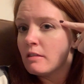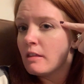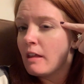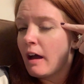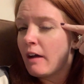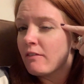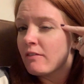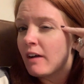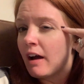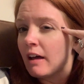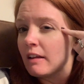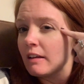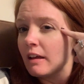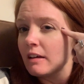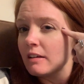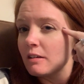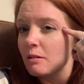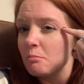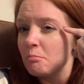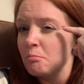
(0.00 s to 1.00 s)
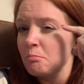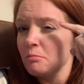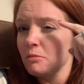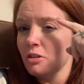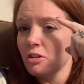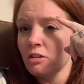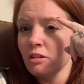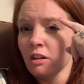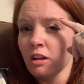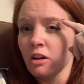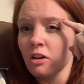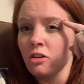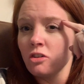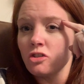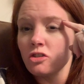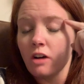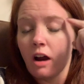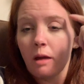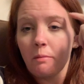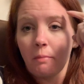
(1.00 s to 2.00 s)
I've got like some little
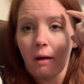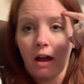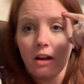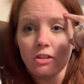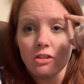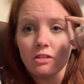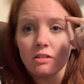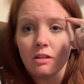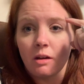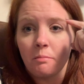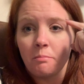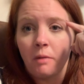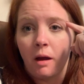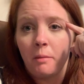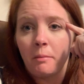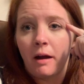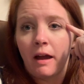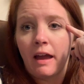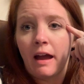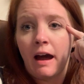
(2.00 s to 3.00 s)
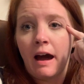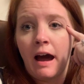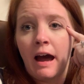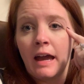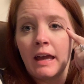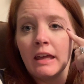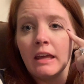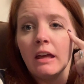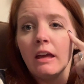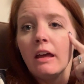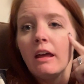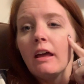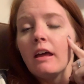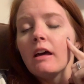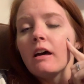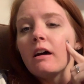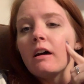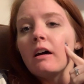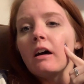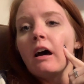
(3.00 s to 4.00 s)
dry patches up by my eye,
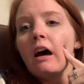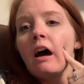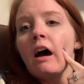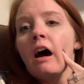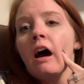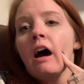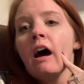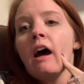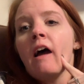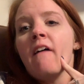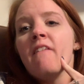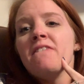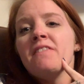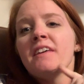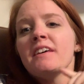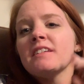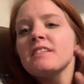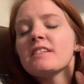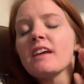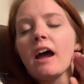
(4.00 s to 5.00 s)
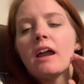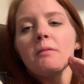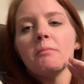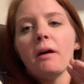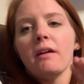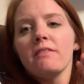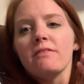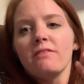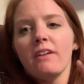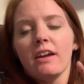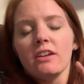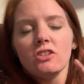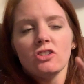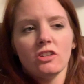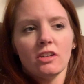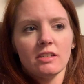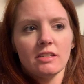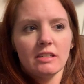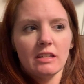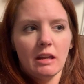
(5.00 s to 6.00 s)
and this side of my face
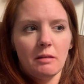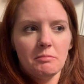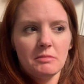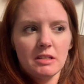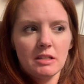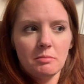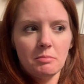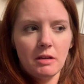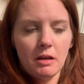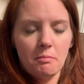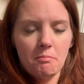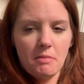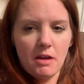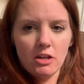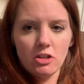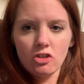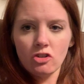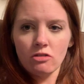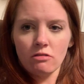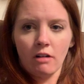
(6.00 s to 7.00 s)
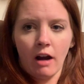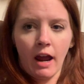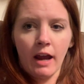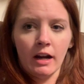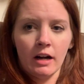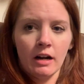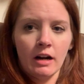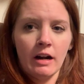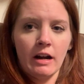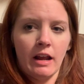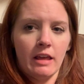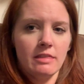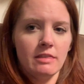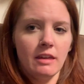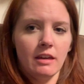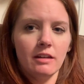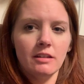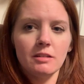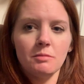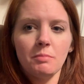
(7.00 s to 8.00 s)
just seems to be a bit drier, and I
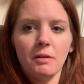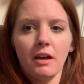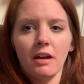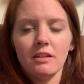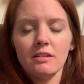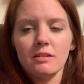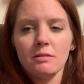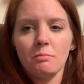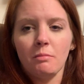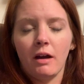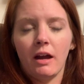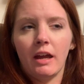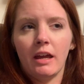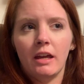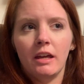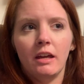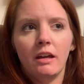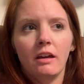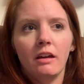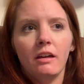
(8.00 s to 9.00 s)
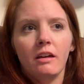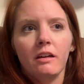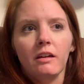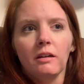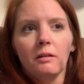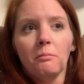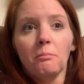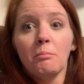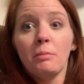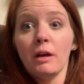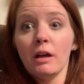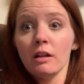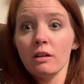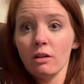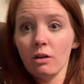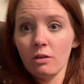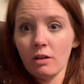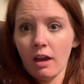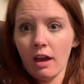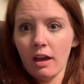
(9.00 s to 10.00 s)
think it's because my
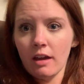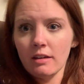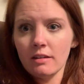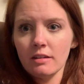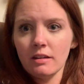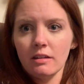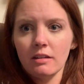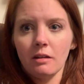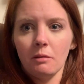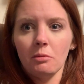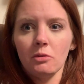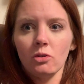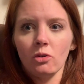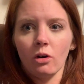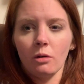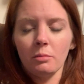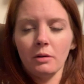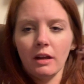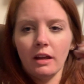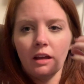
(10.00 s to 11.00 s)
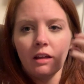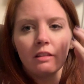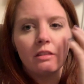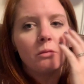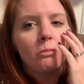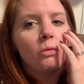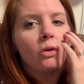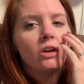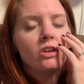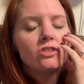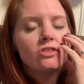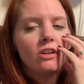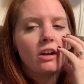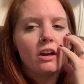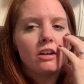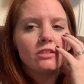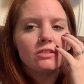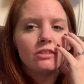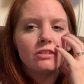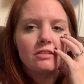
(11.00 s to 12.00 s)
pillowcase is absorbing the
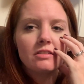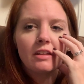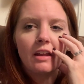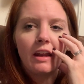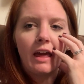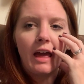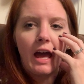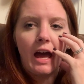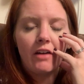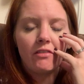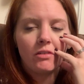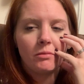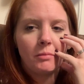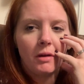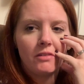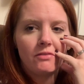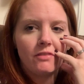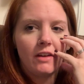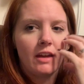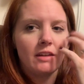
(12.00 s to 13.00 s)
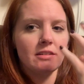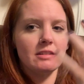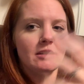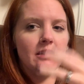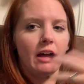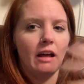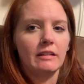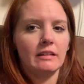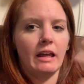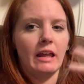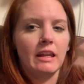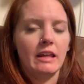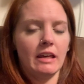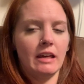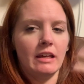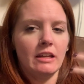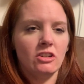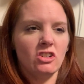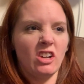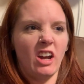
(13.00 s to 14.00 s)
moisturizers that I have on my face and not letting
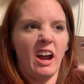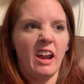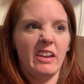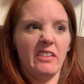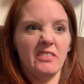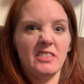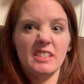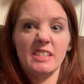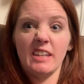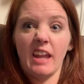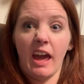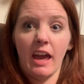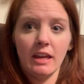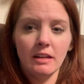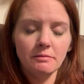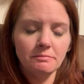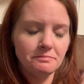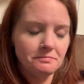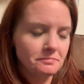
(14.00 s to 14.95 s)
it kind of stay.